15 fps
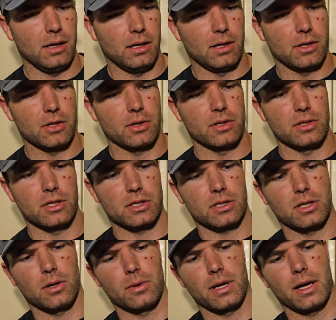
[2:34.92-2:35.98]
you can just
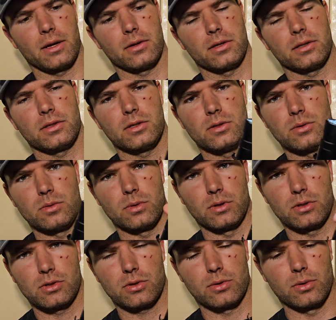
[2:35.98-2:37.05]
go down, you
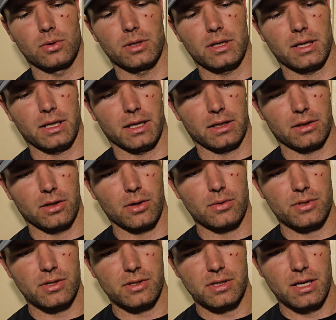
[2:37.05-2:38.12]
screw it, and it
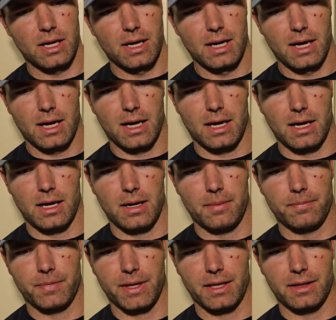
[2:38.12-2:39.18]
closes.
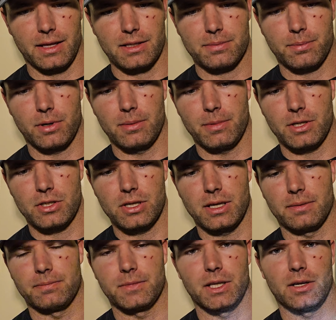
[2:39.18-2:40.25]
And that's pretty much
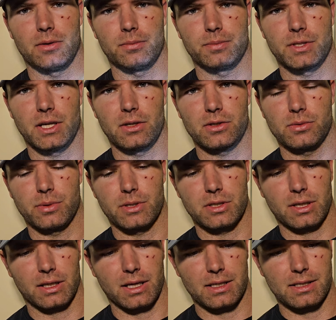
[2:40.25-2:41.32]
it. You know, tail switch,
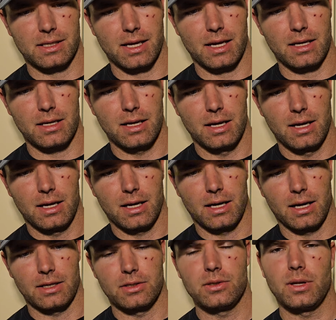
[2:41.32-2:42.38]
like I said.
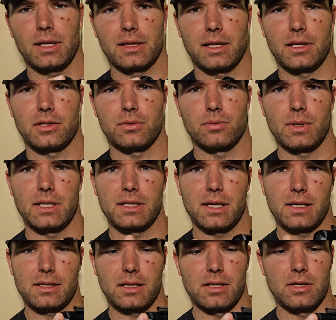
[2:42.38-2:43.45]
I do like that it's
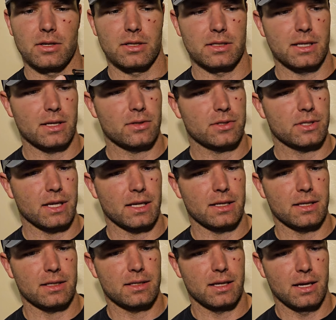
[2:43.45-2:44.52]
recessed and you can tail stand
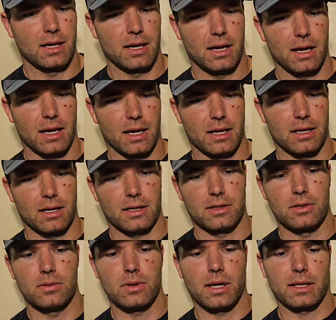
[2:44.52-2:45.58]
it. And I
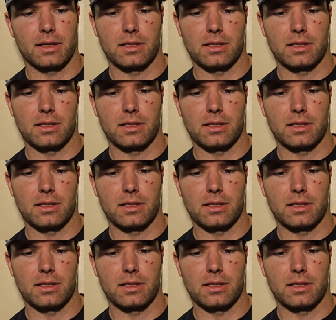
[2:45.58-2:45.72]
do like